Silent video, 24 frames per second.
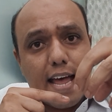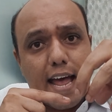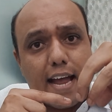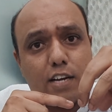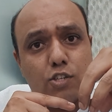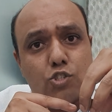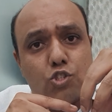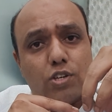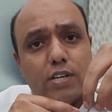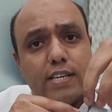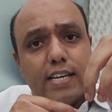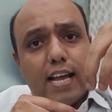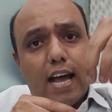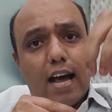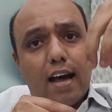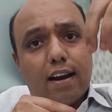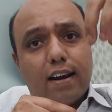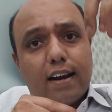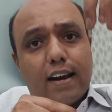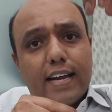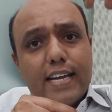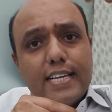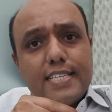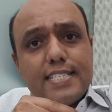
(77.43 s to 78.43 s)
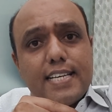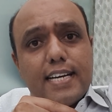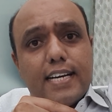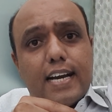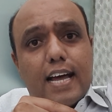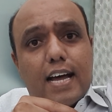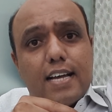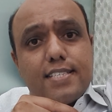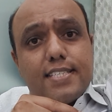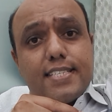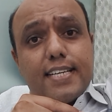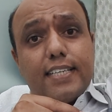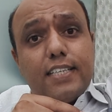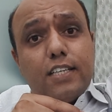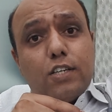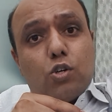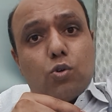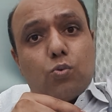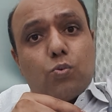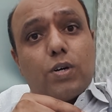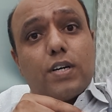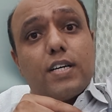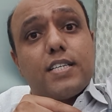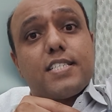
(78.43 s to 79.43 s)
actually arise and ascend
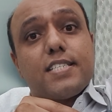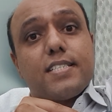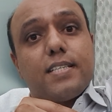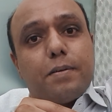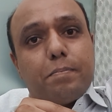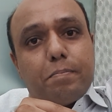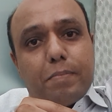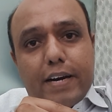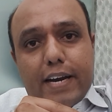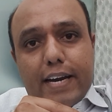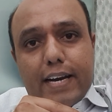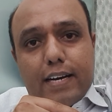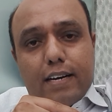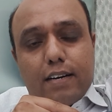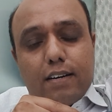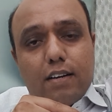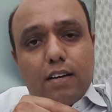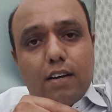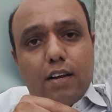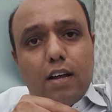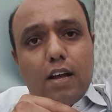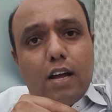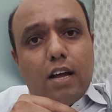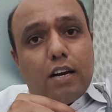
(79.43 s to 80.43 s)
towards the brain.